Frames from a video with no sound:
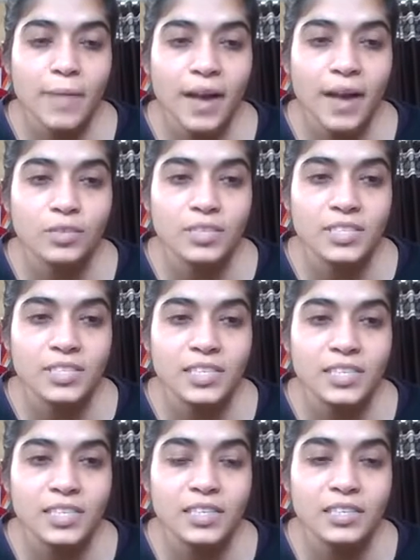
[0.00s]
back to the
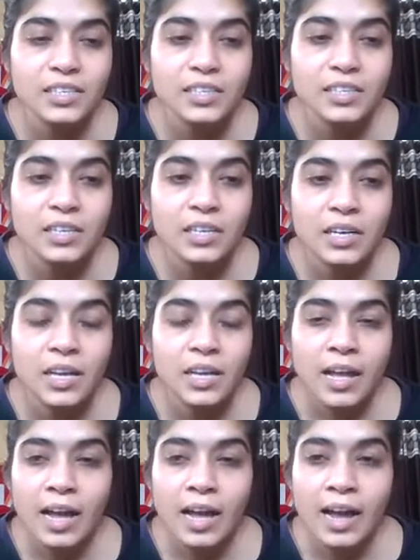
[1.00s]
center
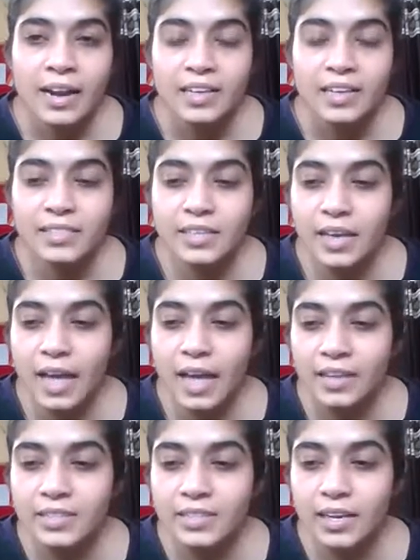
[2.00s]
and
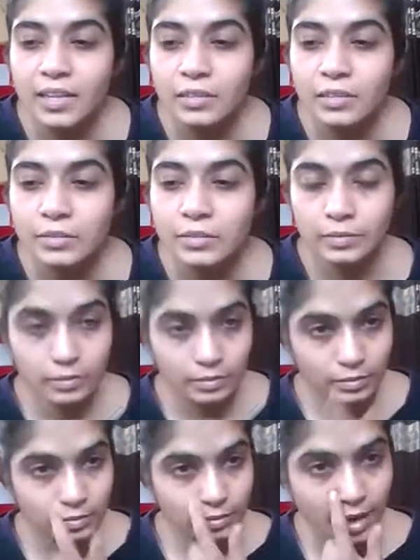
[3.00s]
exhale
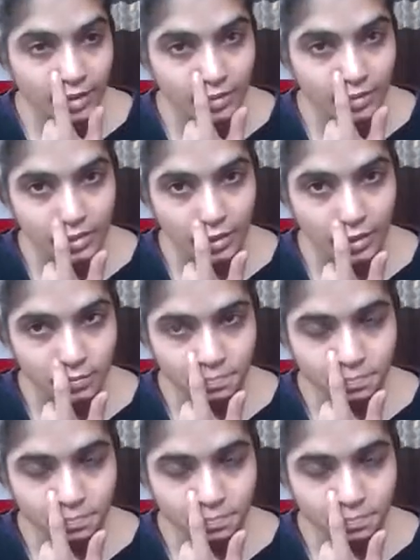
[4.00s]
other side.